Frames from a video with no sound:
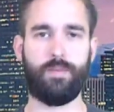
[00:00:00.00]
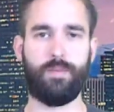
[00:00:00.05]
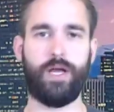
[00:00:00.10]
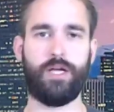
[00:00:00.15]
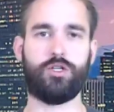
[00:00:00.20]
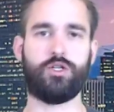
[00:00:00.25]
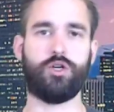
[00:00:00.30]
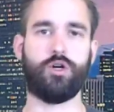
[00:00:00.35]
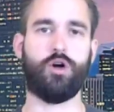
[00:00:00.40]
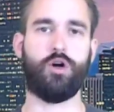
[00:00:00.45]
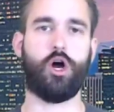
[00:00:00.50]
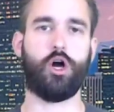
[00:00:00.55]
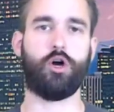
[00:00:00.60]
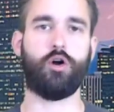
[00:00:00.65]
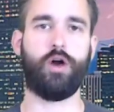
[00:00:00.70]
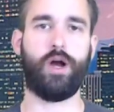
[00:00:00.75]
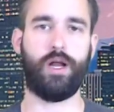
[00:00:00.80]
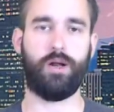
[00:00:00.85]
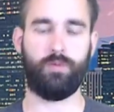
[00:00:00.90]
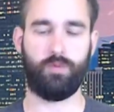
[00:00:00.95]
They made sure
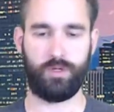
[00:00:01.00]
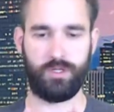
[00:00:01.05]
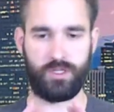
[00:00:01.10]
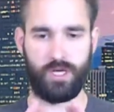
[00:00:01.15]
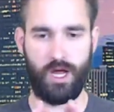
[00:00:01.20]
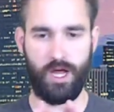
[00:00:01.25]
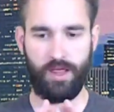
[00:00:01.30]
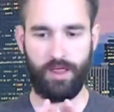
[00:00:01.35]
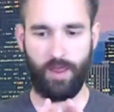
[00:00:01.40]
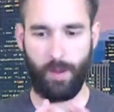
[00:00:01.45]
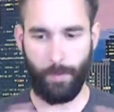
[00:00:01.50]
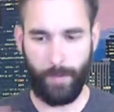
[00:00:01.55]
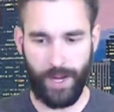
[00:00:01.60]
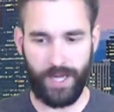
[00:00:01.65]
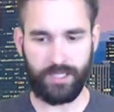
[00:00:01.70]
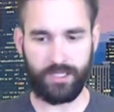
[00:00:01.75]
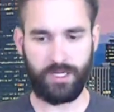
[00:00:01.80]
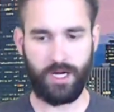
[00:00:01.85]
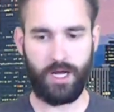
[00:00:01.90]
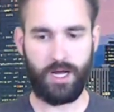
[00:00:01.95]
our credit was the
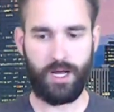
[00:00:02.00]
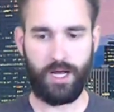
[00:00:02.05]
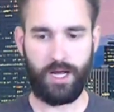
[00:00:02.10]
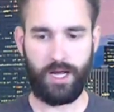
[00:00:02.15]
best